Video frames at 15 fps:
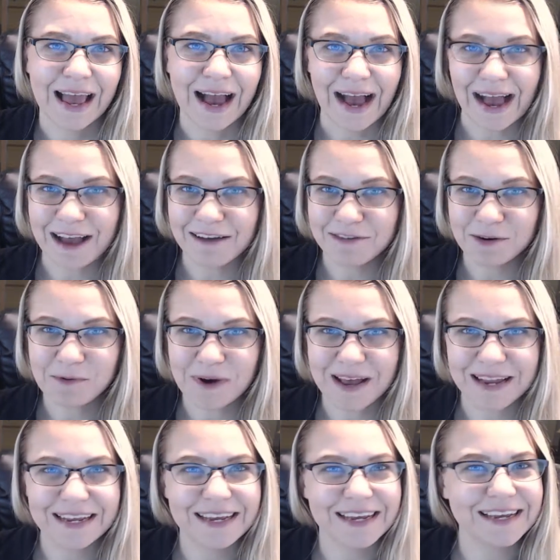Hi
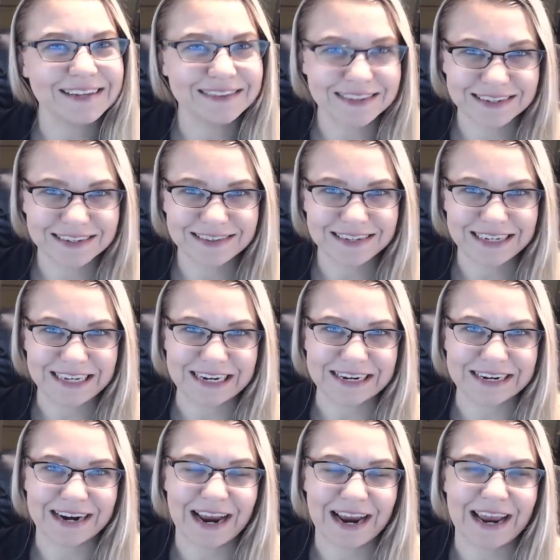everyone, it's Lindsay
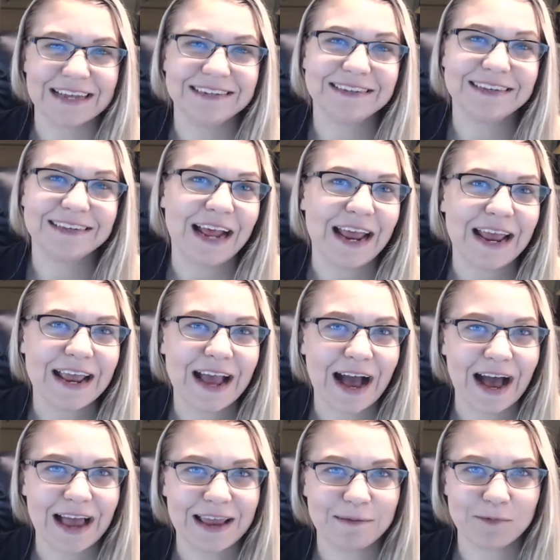here, and today
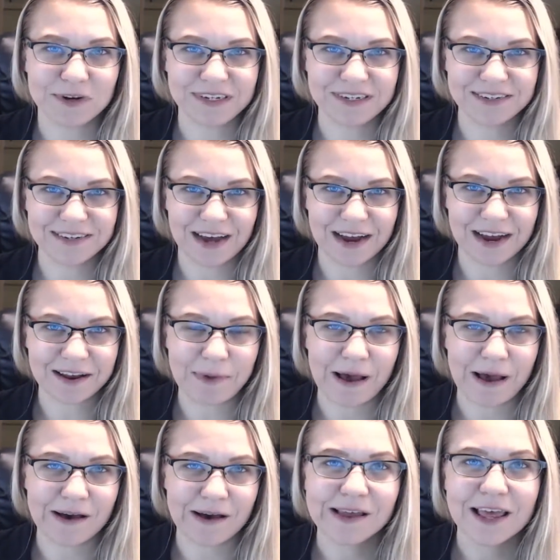I am going to talk
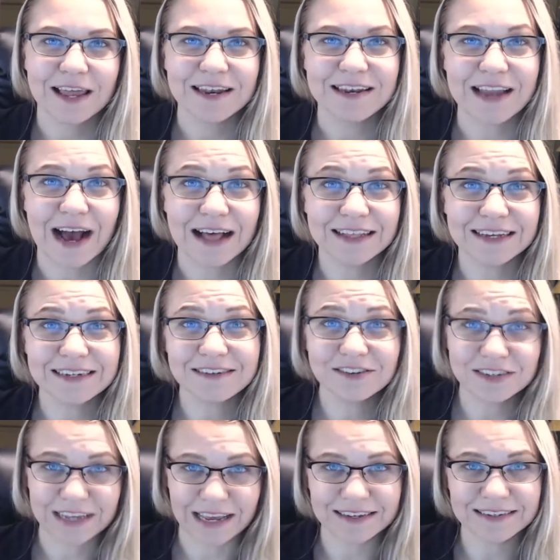about knowledge,
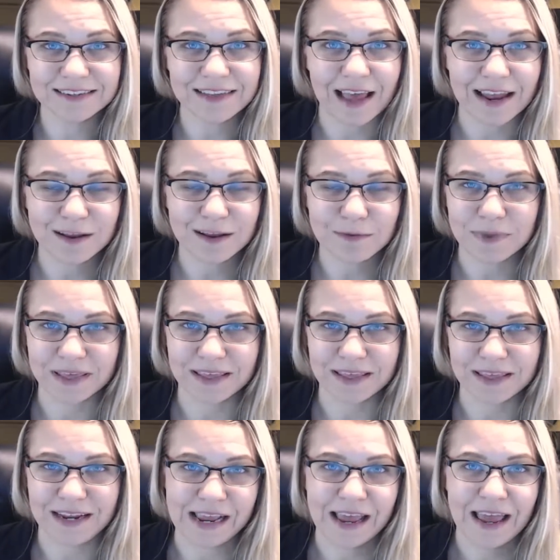skills, and
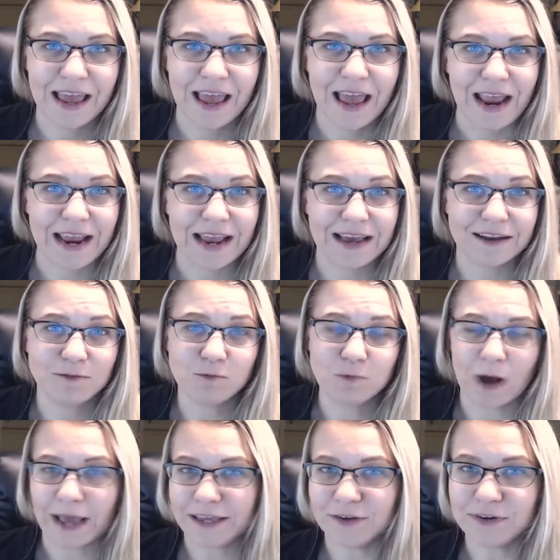ability, and
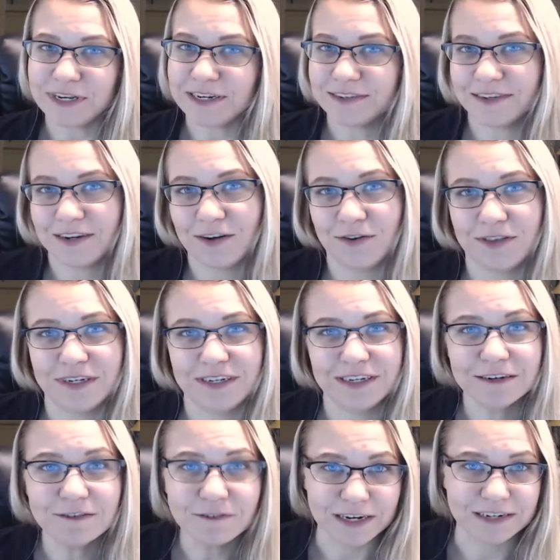why you need to know the
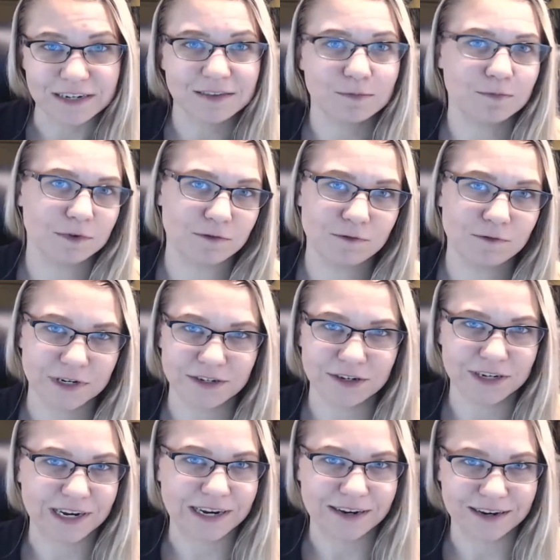difference before you
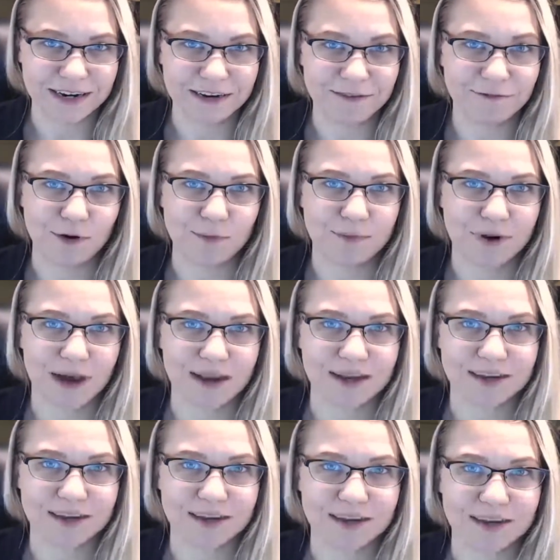create your info
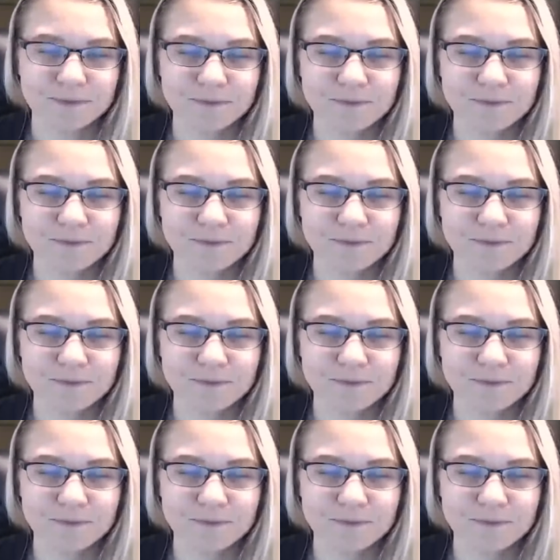product.